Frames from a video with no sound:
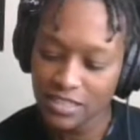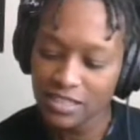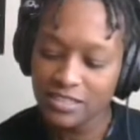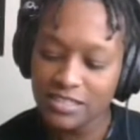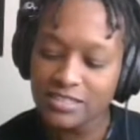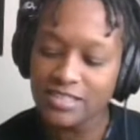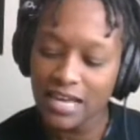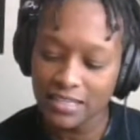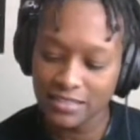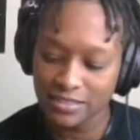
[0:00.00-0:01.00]
This
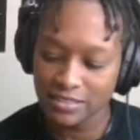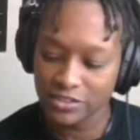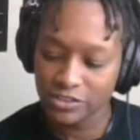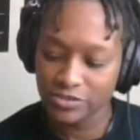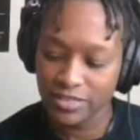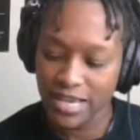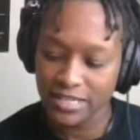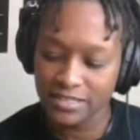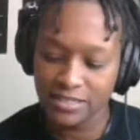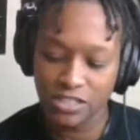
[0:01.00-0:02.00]
silencing
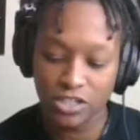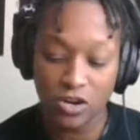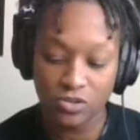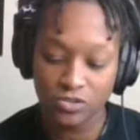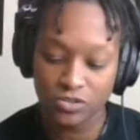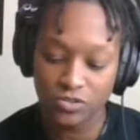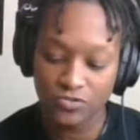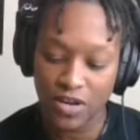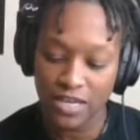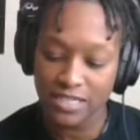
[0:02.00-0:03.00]
creates adults who
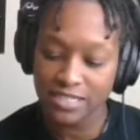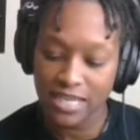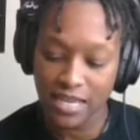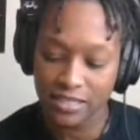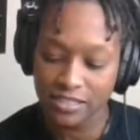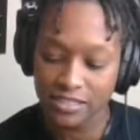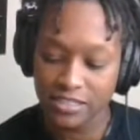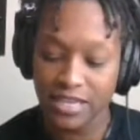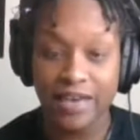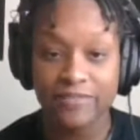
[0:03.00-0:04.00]
find it challenging
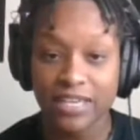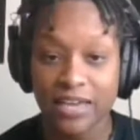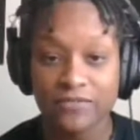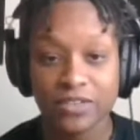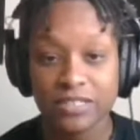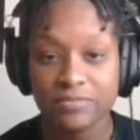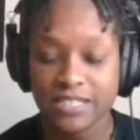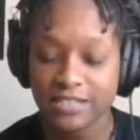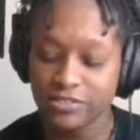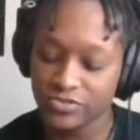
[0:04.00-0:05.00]
to advocate for
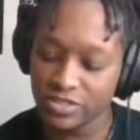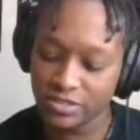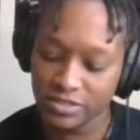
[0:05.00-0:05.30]
themselves.